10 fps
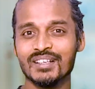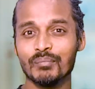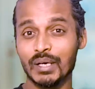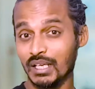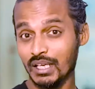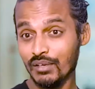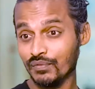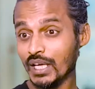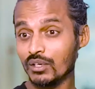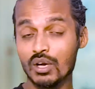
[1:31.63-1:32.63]
But if
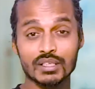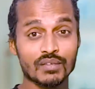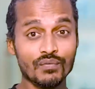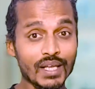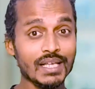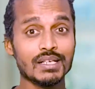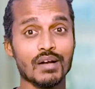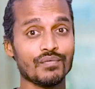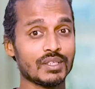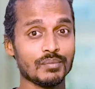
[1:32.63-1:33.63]
they are not feeling
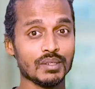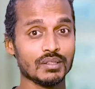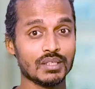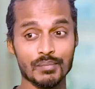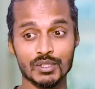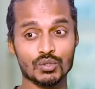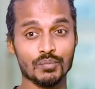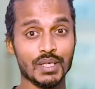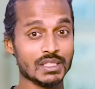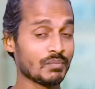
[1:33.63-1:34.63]
comfortable coming to
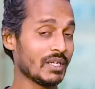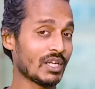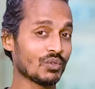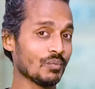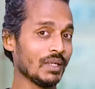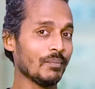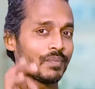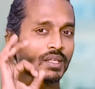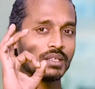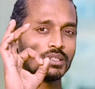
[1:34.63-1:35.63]
me and speaking to me,
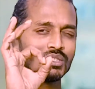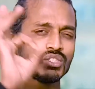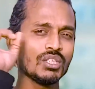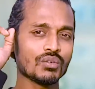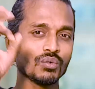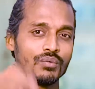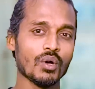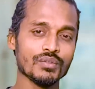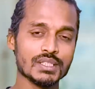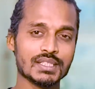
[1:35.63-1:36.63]
0
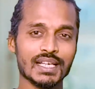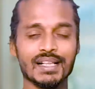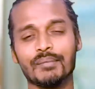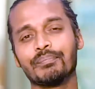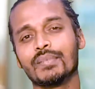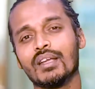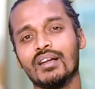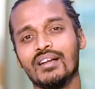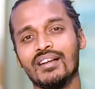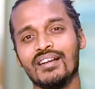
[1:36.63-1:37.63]
on this scale.
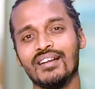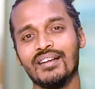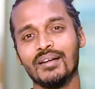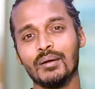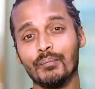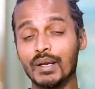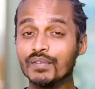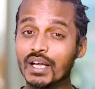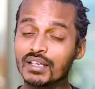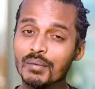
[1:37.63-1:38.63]
But if
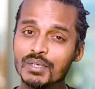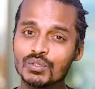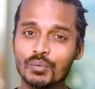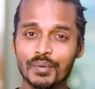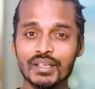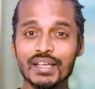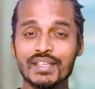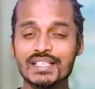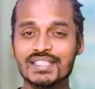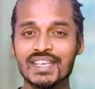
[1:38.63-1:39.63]
they are coming to me and
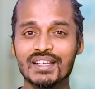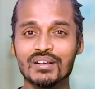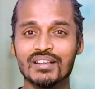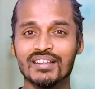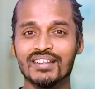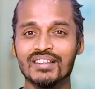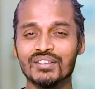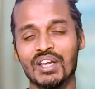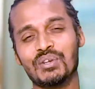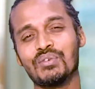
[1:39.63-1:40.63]
they're saying,
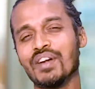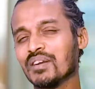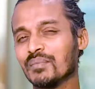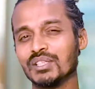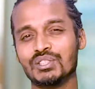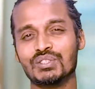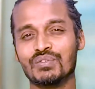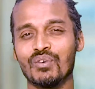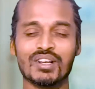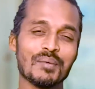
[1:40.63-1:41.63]
thank you very much
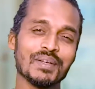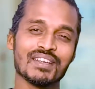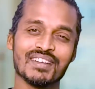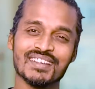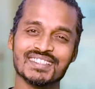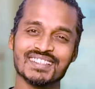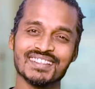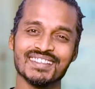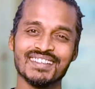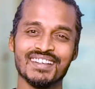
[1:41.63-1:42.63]
for coming here,
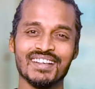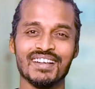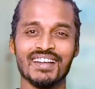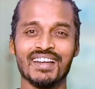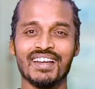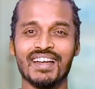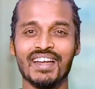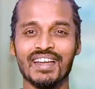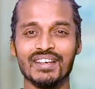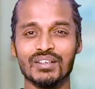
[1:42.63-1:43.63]
sir,
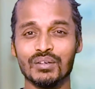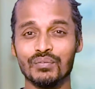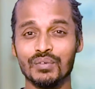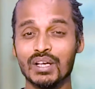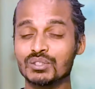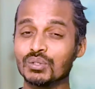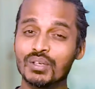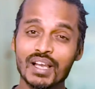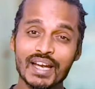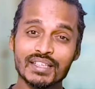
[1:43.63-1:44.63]
and we are so
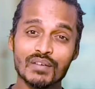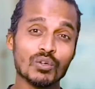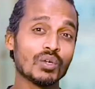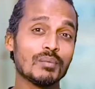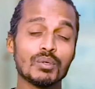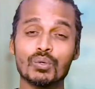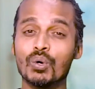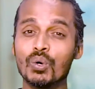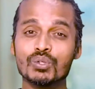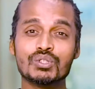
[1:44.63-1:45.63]
glad that we could able to
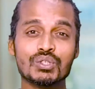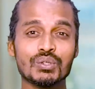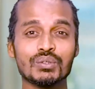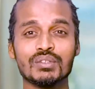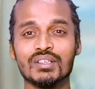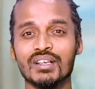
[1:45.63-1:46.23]
host you.